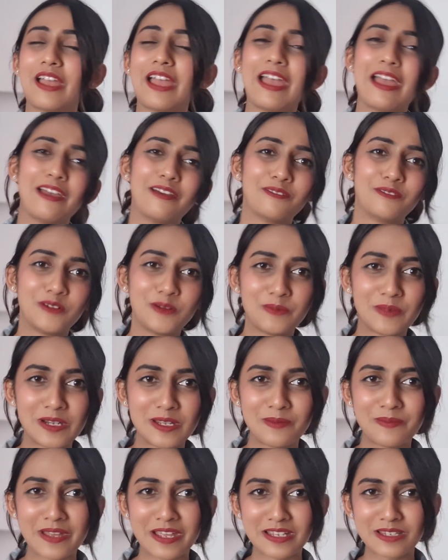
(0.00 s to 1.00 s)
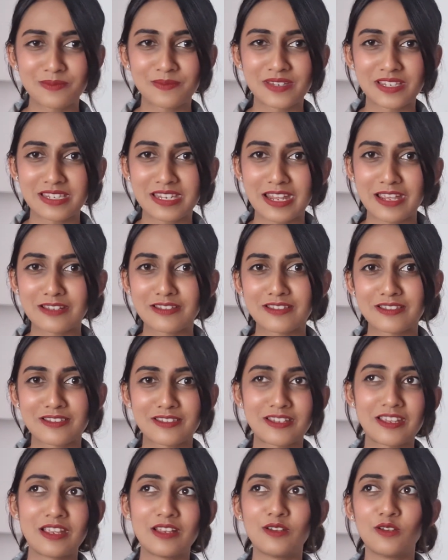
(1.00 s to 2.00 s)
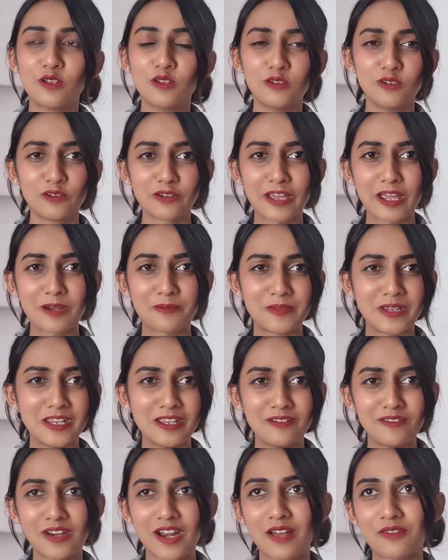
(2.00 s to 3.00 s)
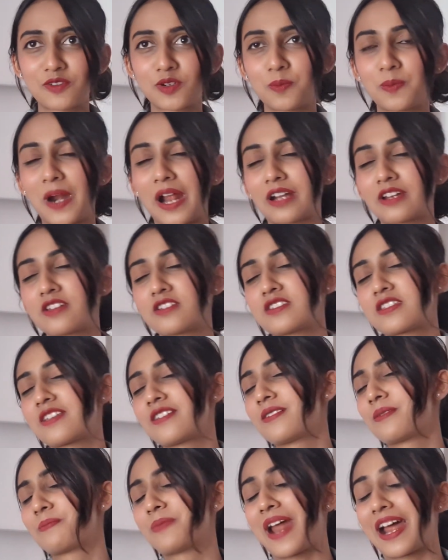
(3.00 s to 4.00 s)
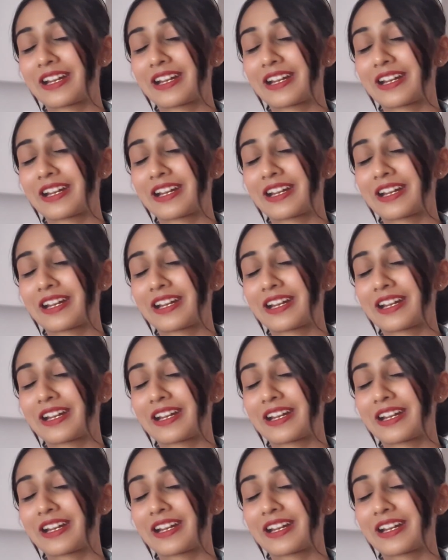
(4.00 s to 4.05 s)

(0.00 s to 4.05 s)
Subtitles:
Everybody makes mistakes. See, look at me, even after practicing,